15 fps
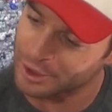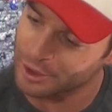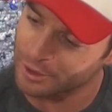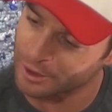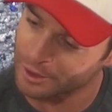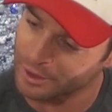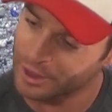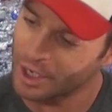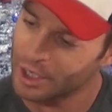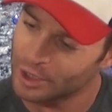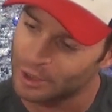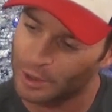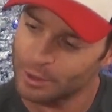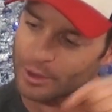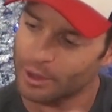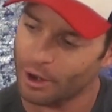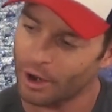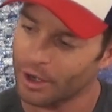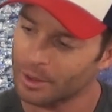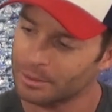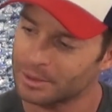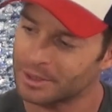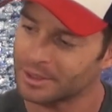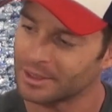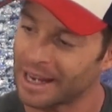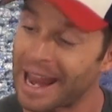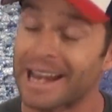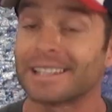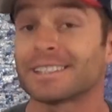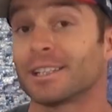sugar, 2 carbs,
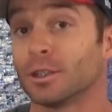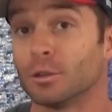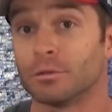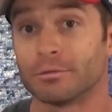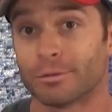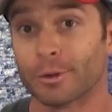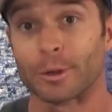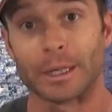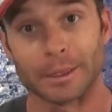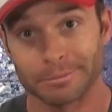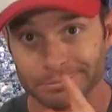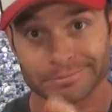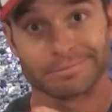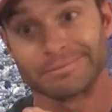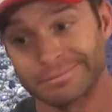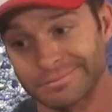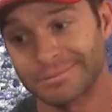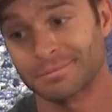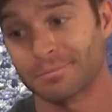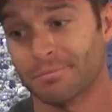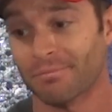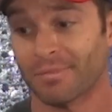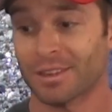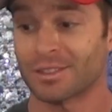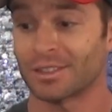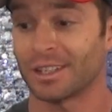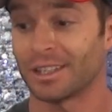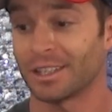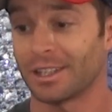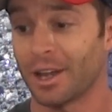and it's gluten-free. So
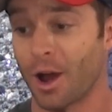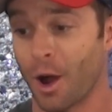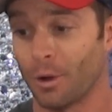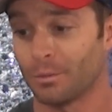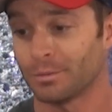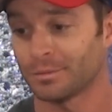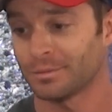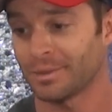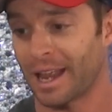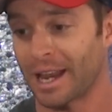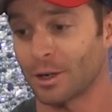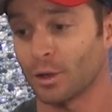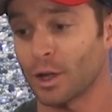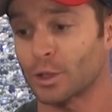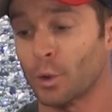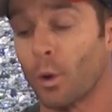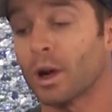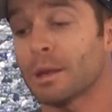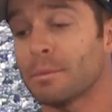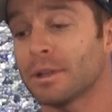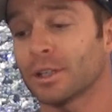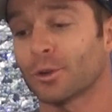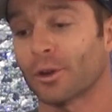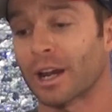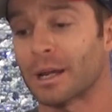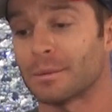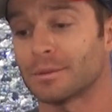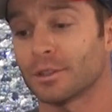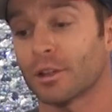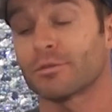there you go. And only 20
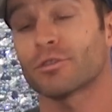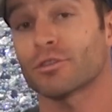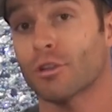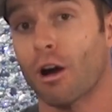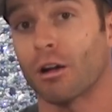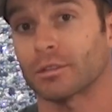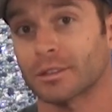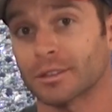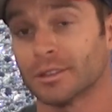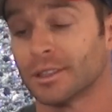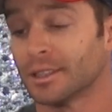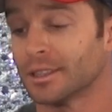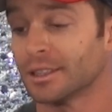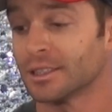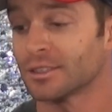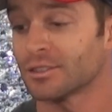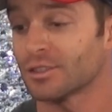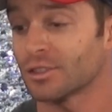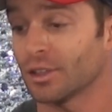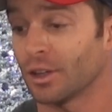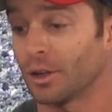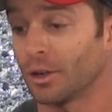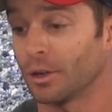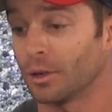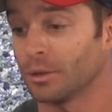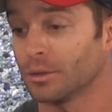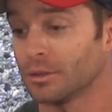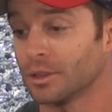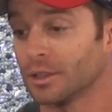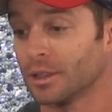milligrams of salt.
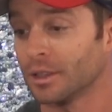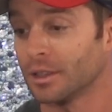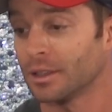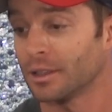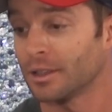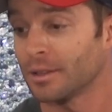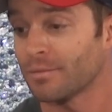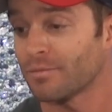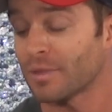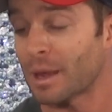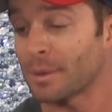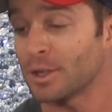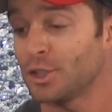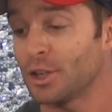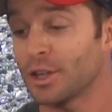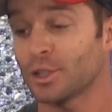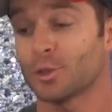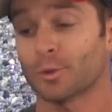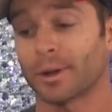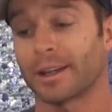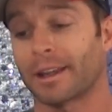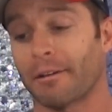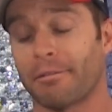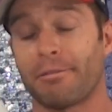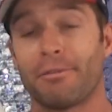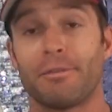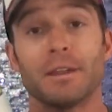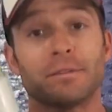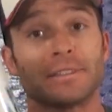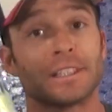So that means you could drink
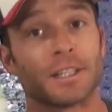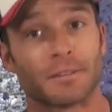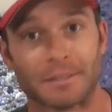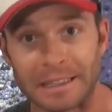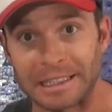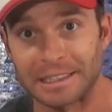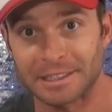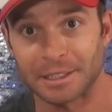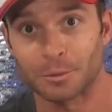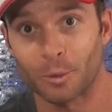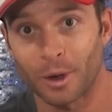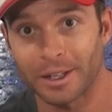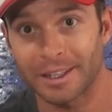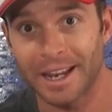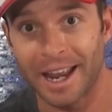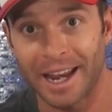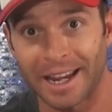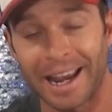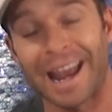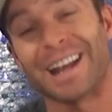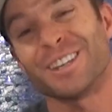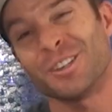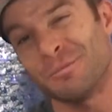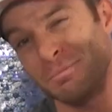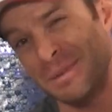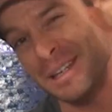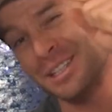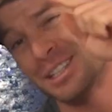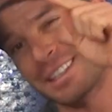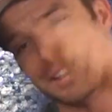50 of these in one day, and you'd
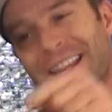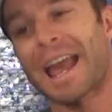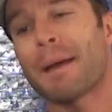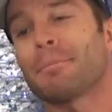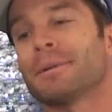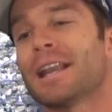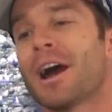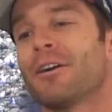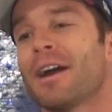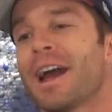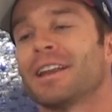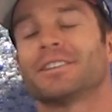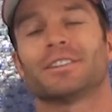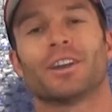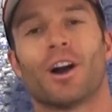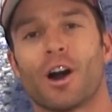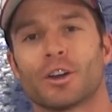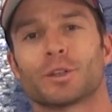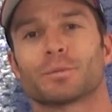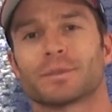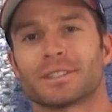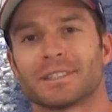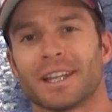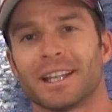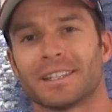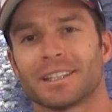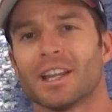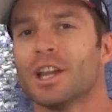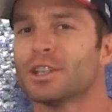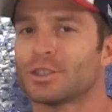be tapping out at the
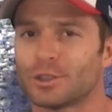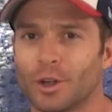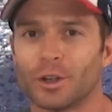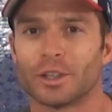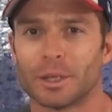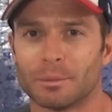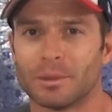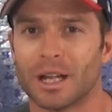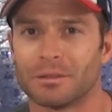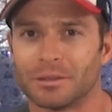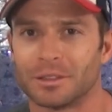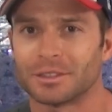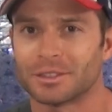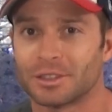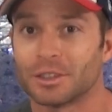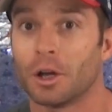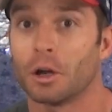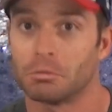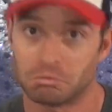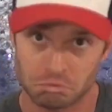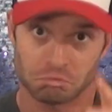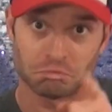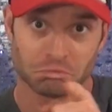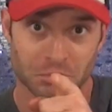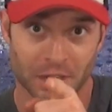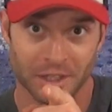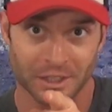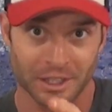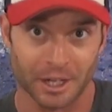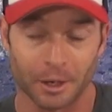100% sodium levels. So there
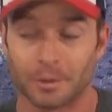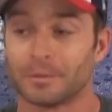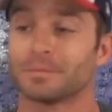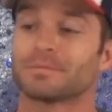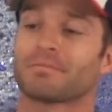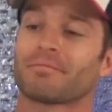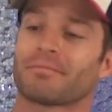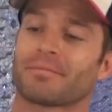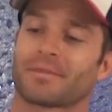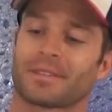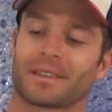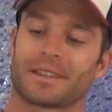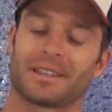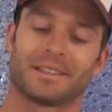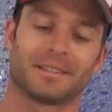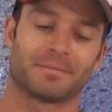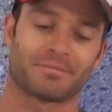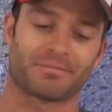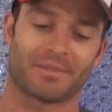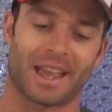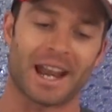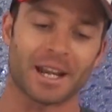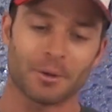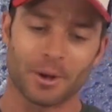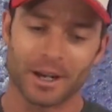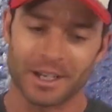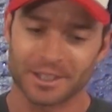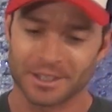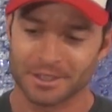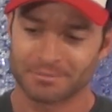you go.
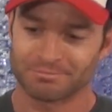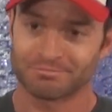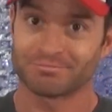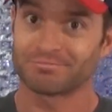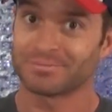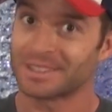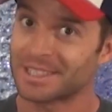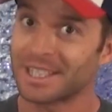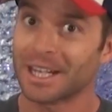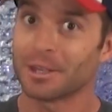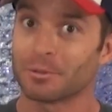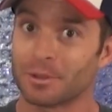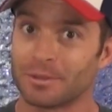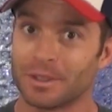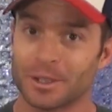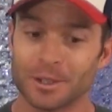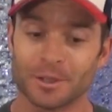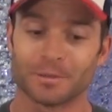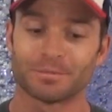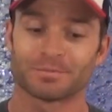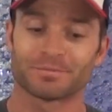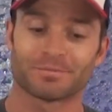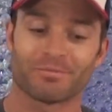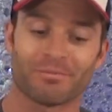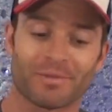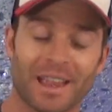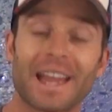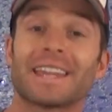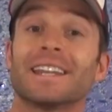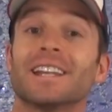Anyways, let's get into the review.
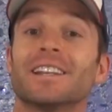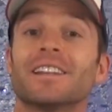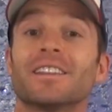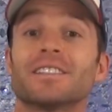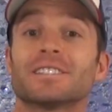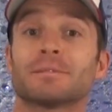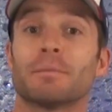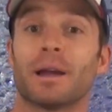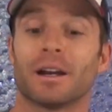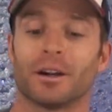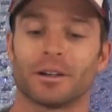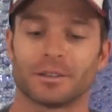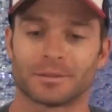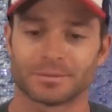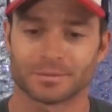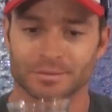Get into the smell.